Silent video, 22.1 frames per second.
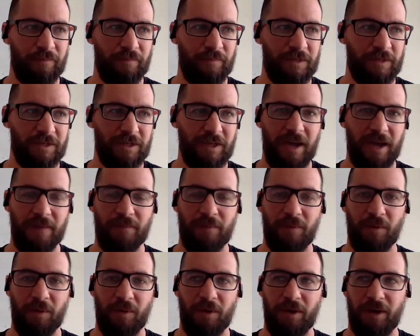
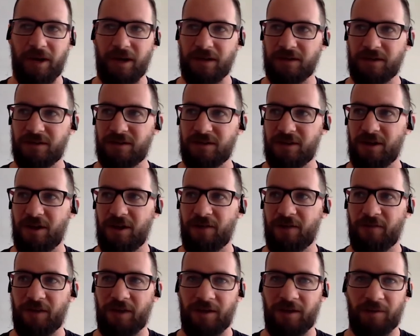skateboarding,
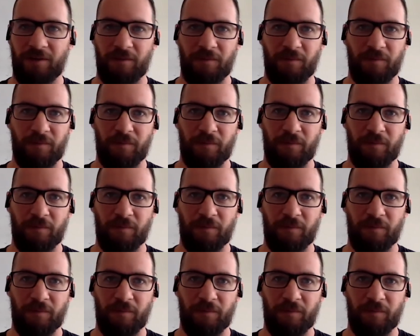surfing,